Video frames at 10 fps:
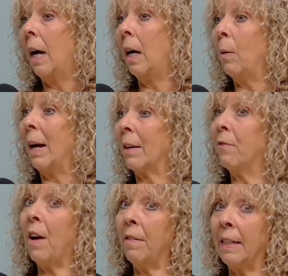We had a
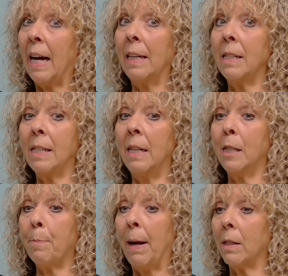very nice
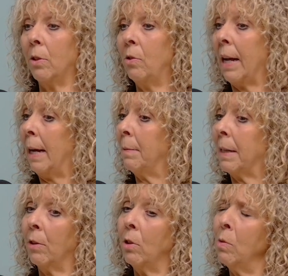inspector who came
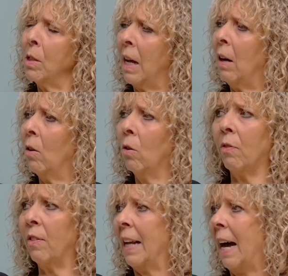down, who was
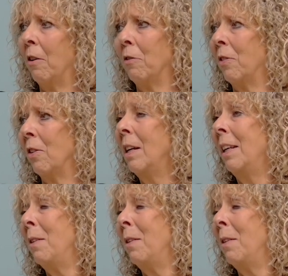awfully helpful.